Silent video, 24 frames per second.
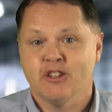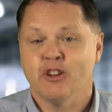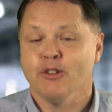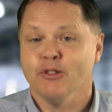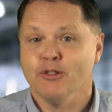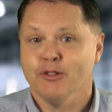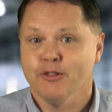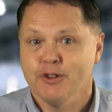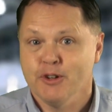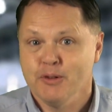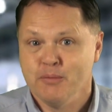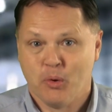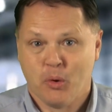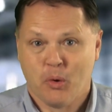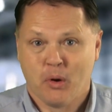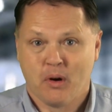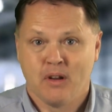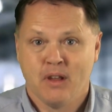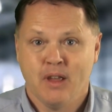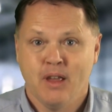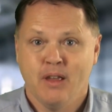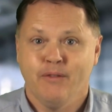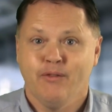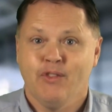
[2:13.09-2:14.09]
To learn
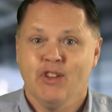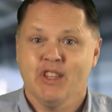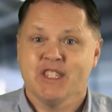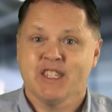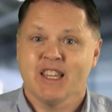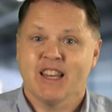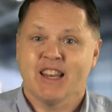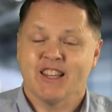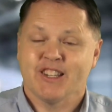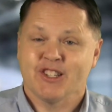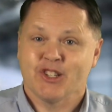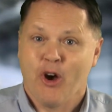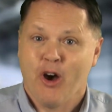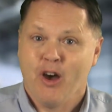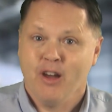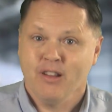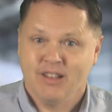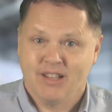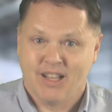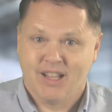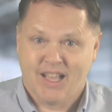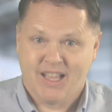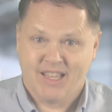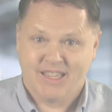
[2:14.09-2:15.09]
more, visit us
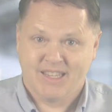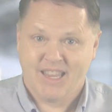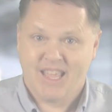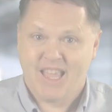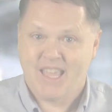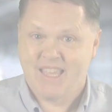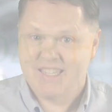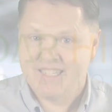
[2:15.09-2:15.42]
online